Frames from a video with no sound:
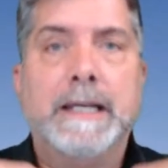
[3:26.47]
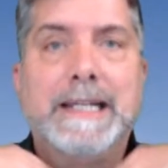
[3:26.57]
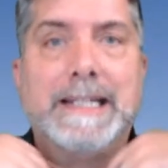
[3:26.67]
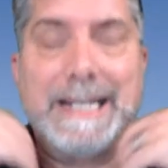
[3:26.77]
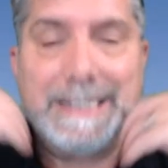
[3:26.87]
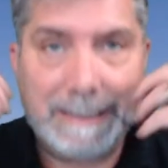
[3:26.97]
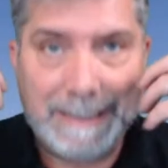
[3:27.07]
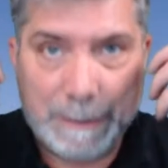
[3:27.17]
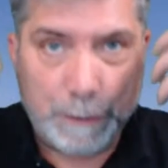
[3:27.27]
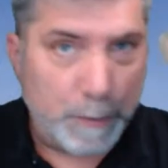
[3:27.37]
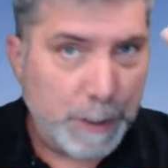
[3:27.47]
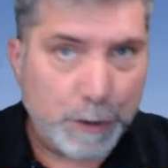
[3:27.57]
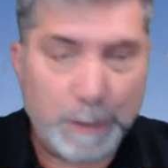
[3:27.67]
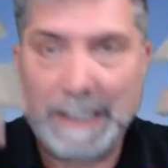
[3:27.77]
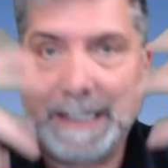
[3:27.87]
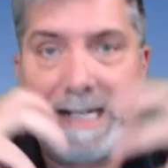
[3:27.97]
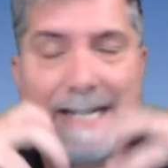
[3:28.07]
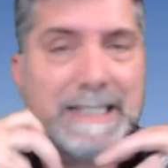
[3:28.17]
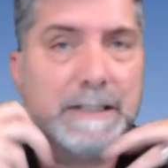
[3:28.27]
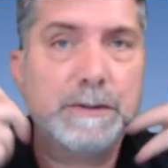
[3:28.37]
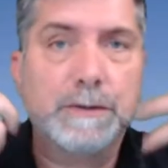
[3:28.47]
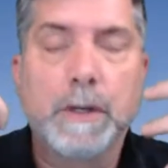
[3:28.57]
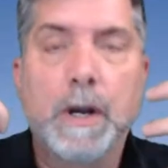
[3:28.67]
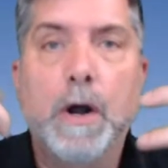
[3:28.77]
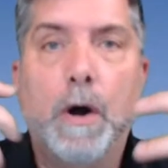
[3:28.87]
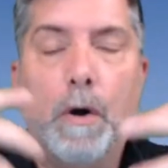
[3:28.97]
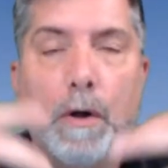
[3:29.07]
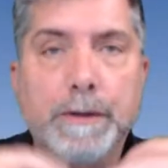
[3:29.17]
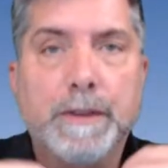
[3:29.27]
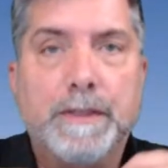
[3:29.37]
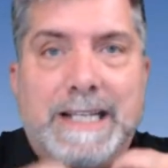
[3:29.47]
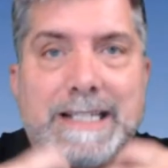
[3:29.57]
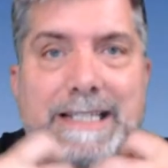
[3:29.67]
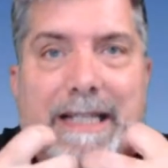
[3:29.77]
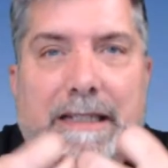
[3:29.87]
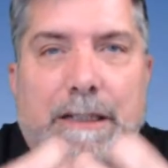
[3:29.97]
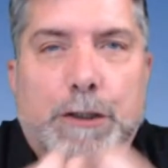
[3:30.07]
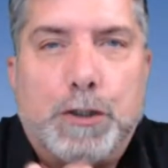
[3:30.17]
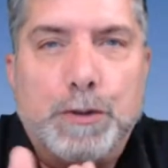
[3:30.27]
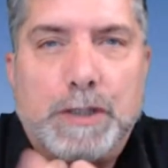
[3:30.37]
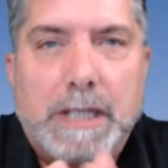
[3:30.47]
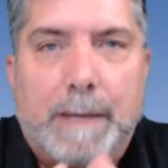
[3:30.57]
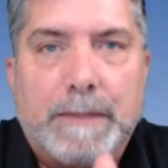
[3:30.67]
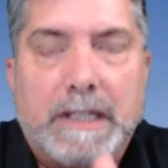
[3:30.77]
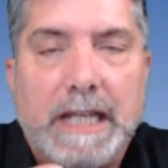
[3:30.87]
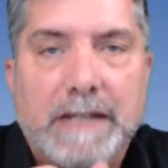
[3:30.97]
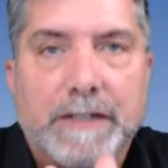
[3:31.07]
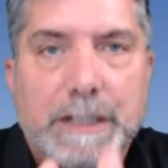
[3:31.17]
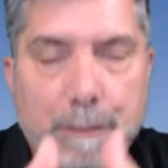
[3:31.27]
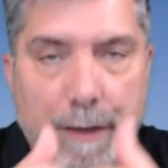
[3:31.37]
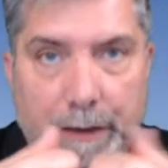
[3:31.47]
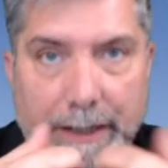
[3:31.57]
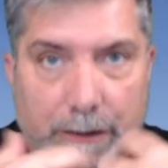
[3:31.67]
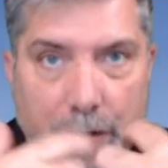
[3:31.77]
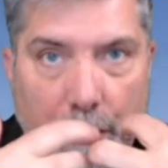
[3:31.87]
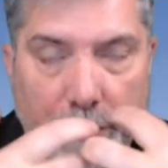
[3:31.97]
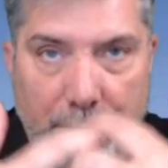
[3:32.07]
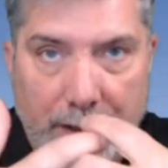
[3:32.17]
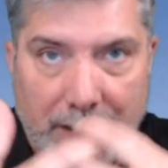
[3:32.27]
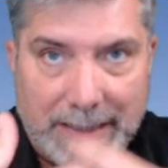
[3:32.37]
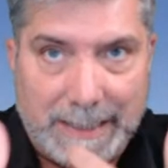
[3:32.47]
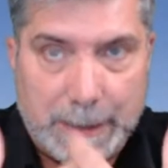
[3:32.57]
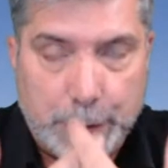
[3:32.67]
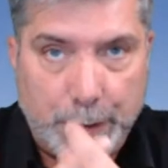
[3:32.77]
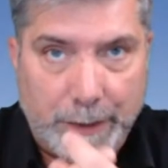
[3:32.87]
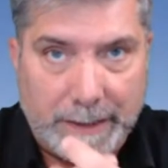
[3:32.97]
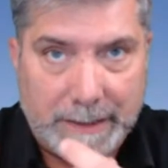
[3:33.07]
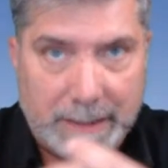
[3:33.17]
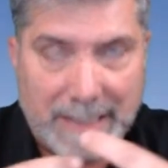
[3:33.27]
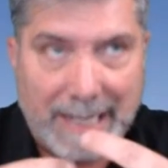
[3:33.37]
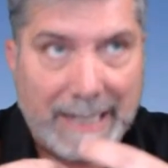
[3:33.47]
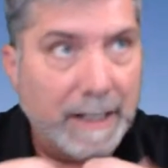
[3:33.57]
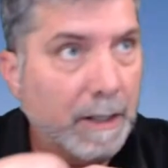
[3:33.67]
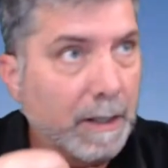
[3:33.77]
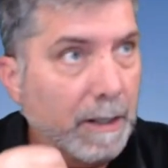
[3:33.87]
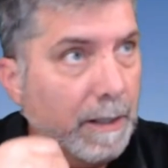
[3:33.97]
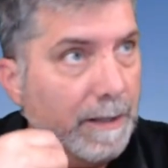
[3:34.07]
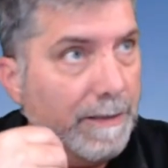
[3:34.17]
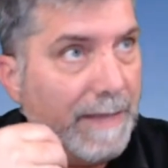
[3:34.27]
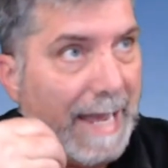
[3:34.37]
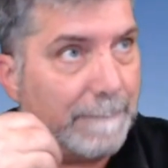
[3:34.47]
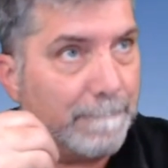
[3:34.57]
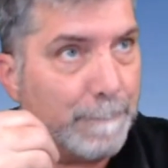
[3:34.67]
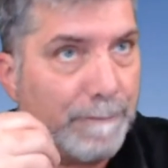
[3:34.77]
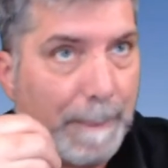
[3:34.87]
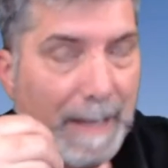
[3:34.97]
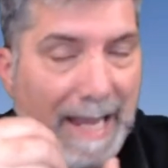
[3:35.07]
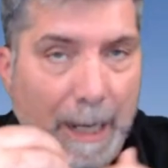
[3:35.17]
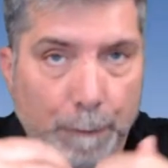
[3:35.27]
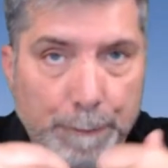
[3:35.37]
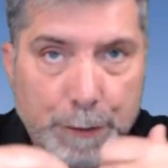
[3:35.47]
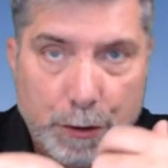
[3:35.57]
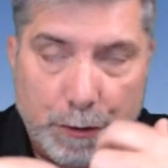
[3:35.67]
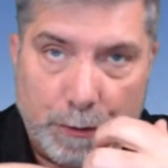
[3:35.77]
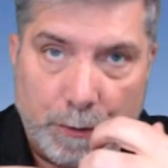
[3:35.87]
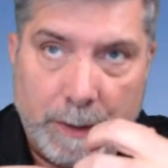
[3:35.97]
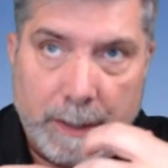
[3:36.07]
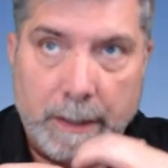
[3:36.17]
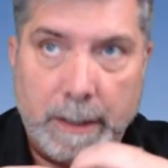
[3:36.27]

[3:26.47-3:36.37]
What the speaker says: connecting to intuition and connecting to all the things that juice up the life experience, all the things, the experiences that help to